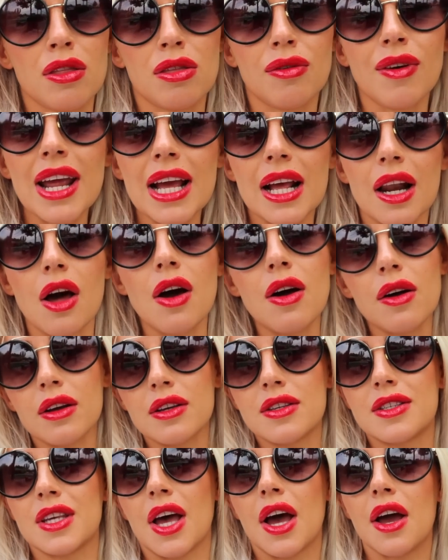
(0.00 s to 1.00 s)
3
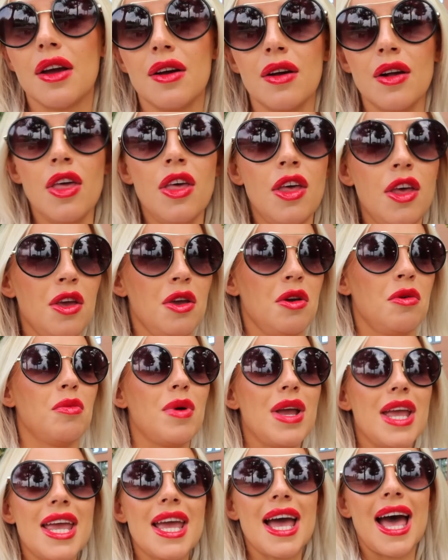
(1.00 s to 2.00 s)
o'clock. So
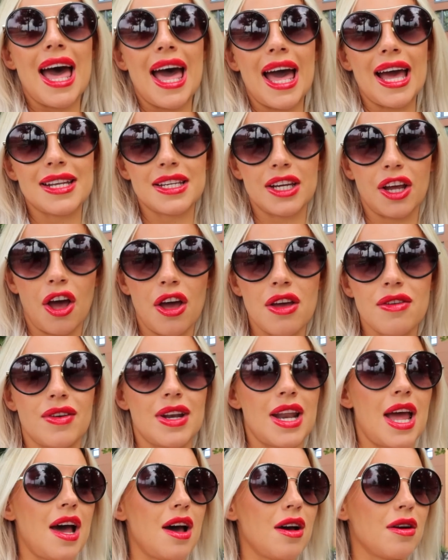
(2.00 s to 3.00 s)
we are heading over
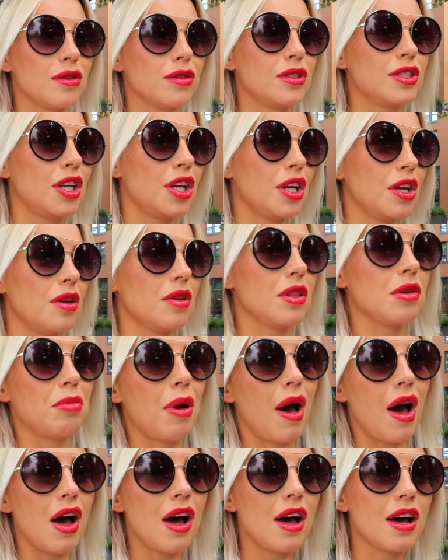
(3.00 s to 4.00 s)
now to the
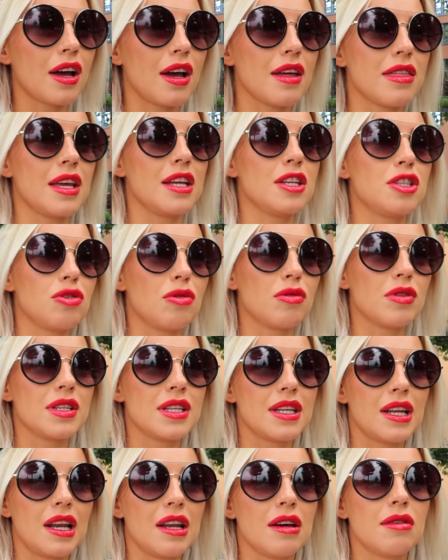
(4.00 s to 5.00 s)
park. I think Jordan
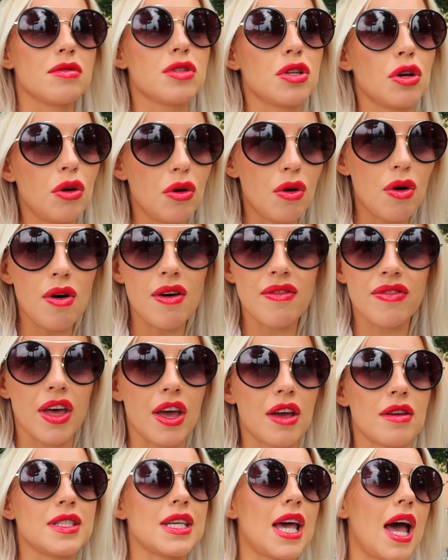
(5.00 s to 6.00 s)
did a little tour of the
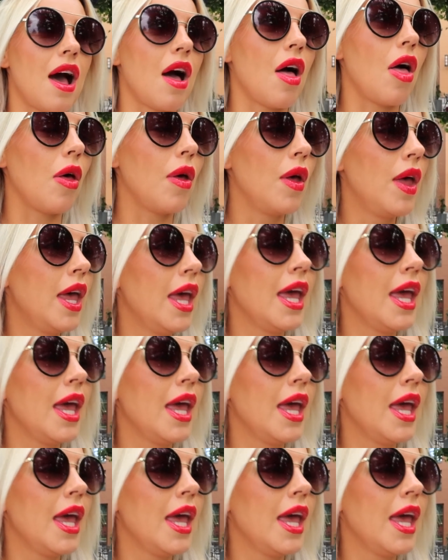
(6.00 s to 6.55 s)
hotel.